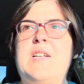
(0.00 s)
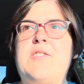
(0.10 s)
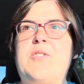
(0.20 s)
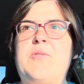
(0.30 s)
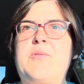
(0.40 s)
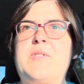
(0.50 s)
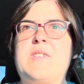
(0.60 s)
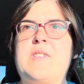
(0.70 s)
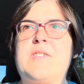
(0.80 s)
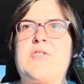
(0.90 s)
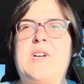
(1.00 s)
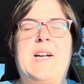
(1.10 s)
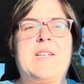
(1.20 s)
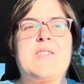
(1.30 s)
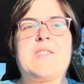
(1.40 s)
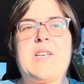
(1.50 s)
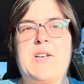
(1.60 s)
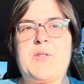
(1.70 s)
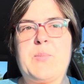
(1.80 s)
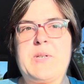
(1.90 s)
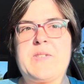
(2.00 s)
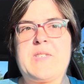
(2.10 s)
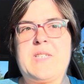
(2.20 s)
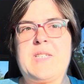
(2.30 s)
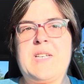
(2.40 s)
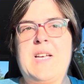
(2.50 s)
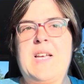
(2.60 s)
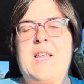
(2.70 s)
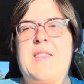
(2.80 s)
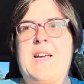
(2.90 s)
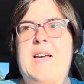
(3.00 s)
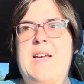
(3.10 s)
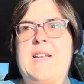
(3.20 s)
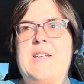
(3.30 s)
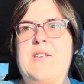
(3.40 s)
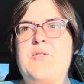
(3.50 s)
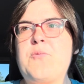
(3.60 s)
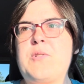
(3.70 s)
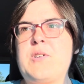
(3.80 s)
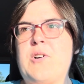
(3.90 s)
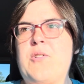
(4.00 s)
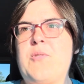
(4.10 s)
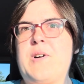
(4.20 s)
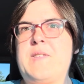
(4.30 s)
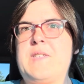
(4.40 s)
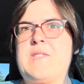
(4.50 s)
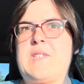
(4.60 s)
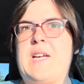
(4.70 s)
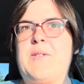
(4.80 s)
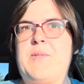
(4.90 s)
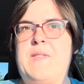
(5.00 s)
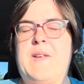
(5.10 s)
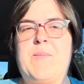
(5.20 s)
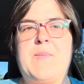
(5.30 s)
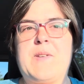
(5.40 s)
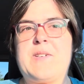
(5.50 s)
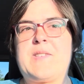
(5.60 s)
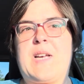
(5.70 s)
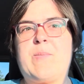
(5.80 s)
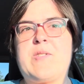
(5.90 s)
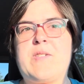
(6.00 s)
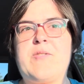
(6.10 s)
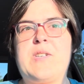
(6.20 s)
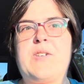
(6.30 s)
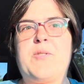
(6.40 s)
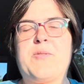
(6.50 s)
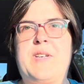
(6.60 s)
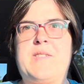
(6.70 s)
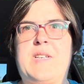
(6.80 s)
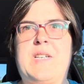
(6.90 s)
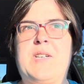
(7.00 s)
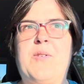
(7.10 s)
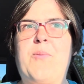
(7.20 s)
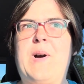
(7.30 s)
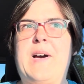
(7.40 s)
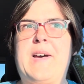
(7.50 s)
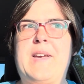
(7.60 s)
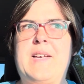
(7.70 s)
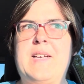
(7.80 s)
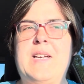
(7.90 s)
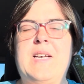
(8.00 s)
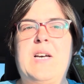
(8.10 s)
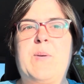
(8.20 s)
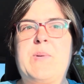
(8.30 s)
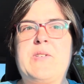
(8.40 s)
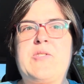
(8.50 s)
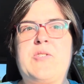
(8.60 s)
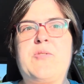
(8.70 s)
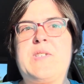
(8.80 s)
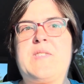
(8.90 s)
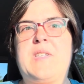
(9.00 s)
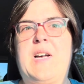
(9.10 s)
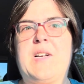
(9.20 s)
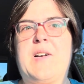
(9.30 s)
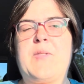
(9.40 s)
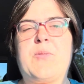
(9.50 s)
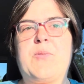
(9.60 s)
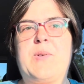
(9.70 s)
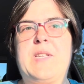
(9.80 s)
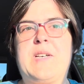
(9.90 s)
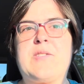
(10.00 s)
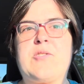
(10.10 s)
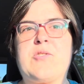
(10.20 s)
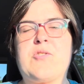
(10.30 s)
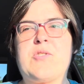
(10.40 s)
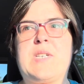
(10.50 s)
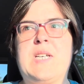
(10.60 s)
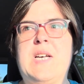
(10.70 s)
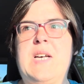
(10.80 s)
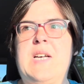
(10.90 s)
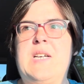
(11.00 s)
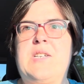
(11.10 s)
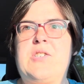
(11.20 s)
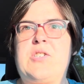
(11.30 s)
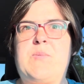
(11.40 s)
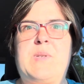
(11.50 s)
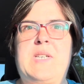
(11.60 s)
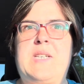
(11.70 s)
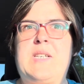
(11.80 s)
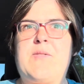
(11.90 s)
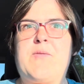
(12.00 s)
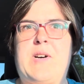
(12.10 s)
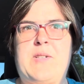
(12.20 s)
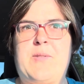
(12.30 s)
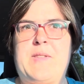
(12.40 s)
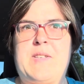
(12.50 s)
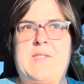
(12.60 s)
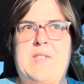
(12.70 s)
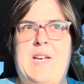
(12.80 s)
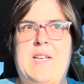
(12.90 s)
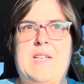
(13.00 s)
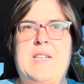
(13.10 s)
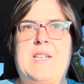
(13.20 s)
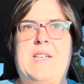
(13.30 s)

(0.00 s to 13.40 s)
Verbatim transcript: Don't try to tell the person that you will go on this diet with them. There's absolutely no reason why a person who has not gone through weight loss surgery should be following this diet.